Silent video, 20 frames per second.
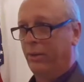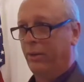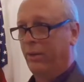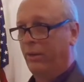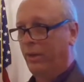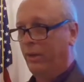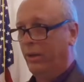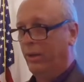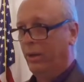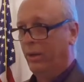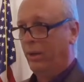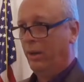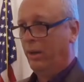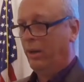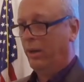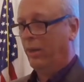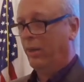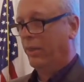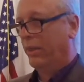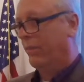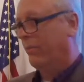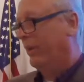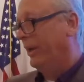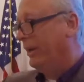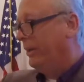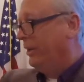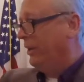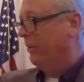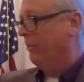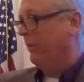it,
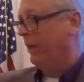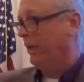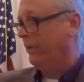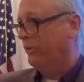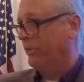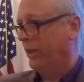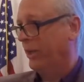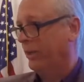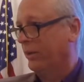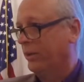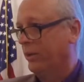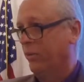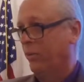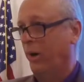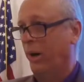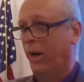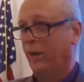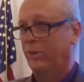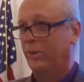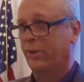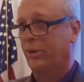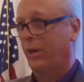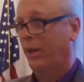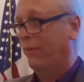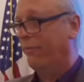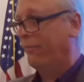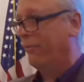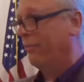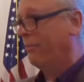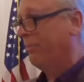mean, it means that Christ's
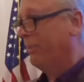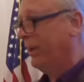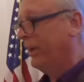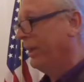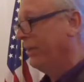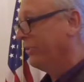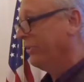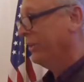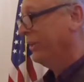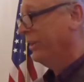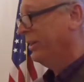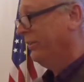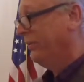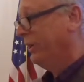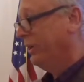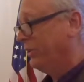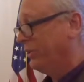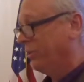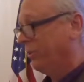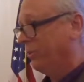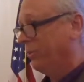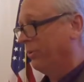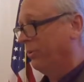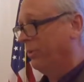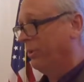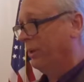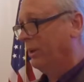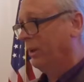love for me as an individual